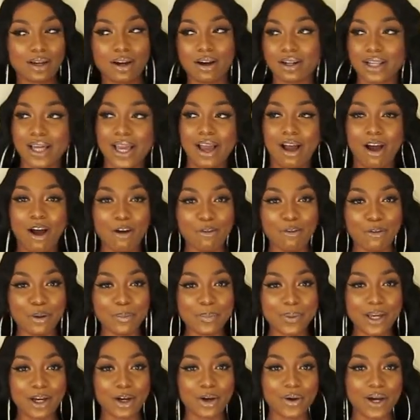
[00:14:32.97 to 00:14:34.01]
Are they offering
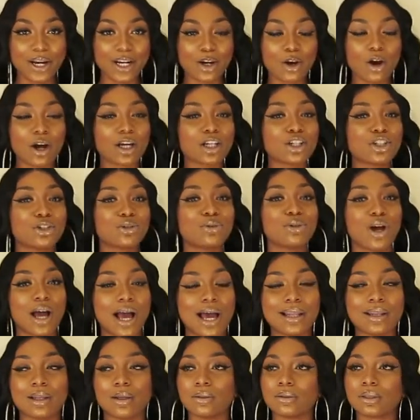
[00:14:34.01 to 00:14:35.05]
me a credit card? Because you know
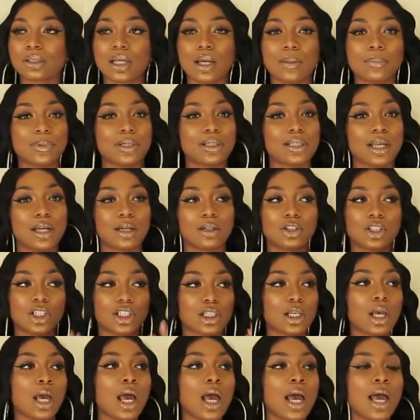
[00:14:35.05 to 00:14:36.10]
how those companies, they'll
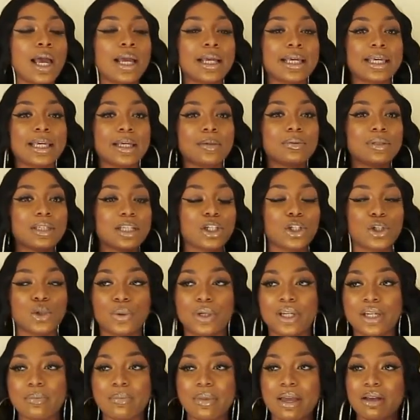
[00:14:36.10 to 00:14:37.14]
just keep sending you
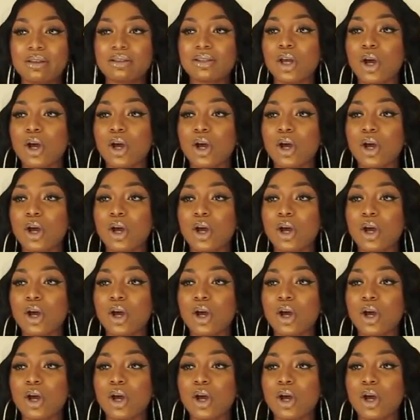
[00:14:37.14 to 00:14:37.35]
emails.